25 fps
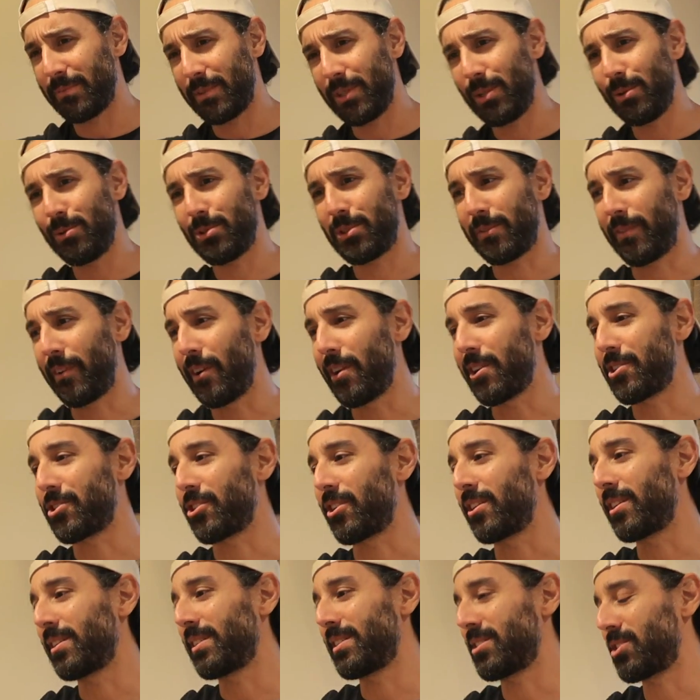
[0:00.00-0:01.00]
used
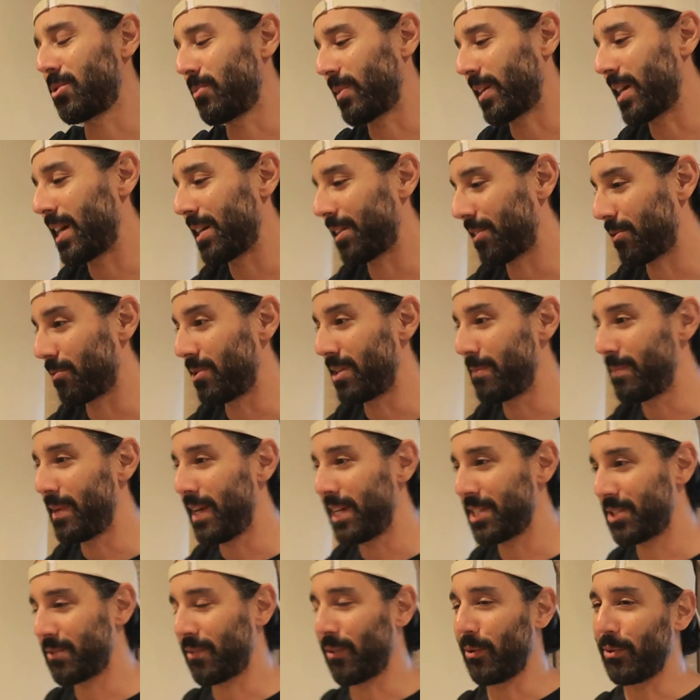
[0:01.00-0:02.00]
furniture, and so we got 3
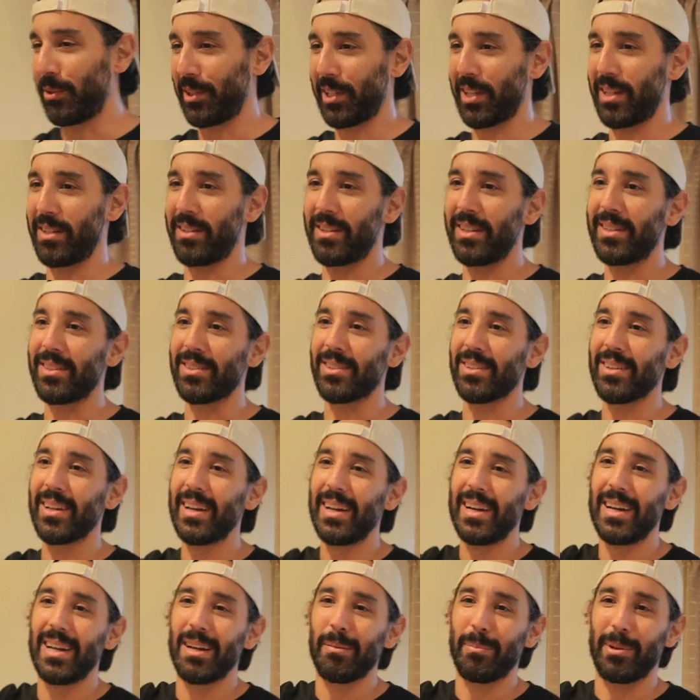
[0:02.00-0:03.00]
beds for a really good deal,
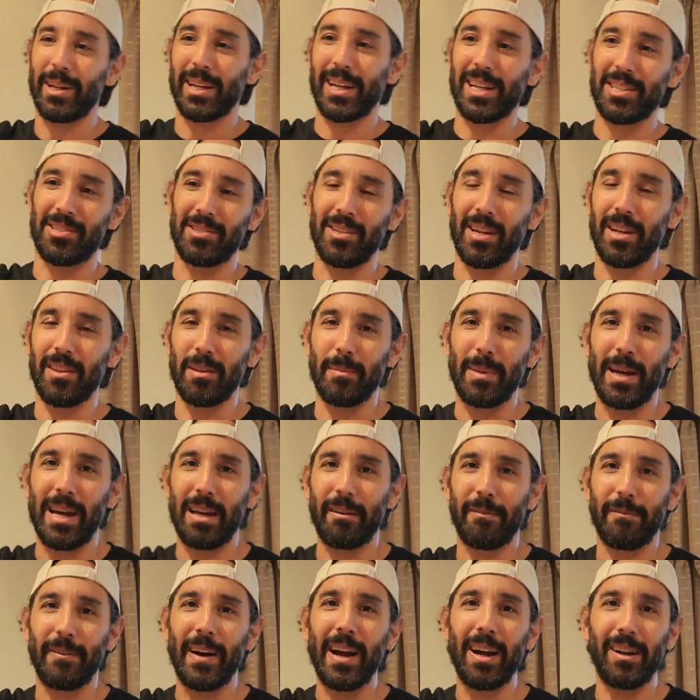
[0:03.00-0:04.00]
but I guess none of them
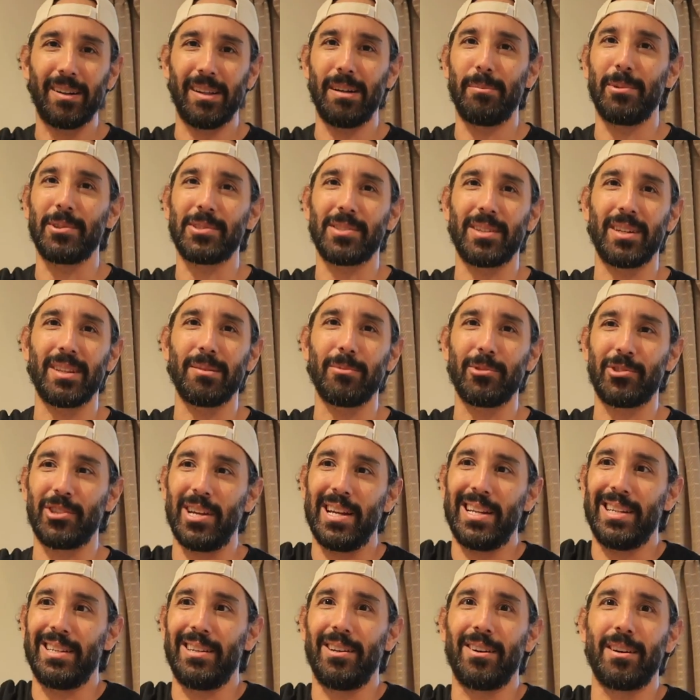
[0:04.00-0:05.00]
had fire labels on them, which
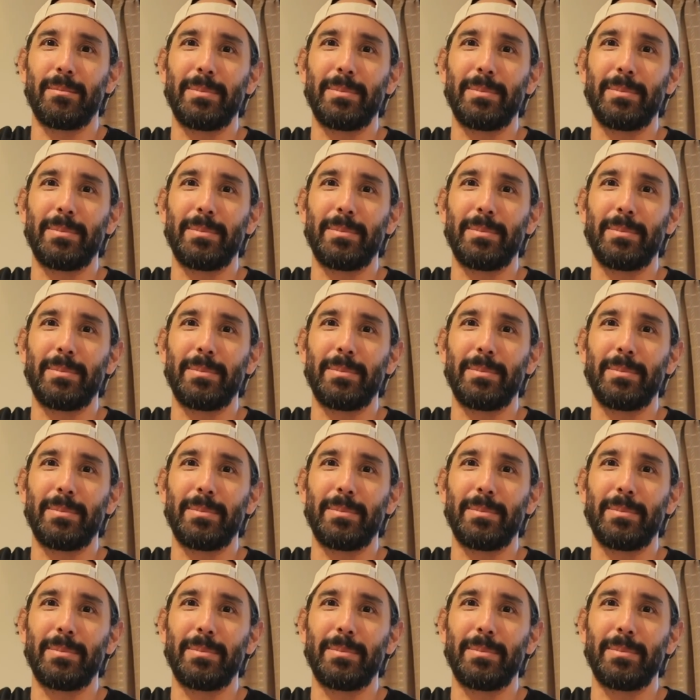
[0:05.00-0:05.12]
I didn't know